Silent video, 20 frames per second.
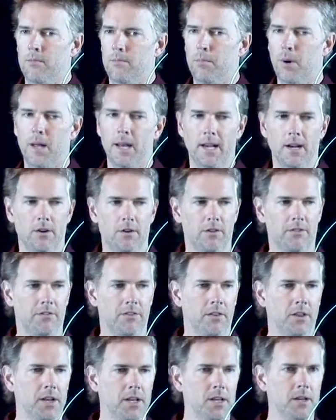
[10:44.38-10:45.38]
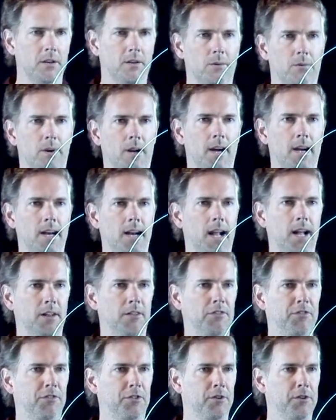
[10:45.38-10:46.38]
But here's the deal, right? A
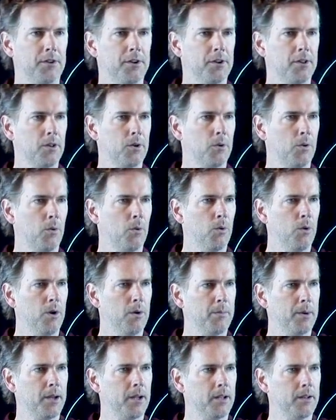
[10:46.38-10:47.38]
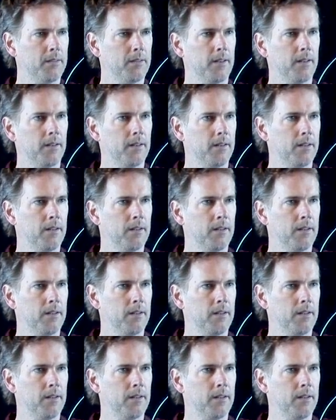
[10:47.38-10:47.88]
circular orbit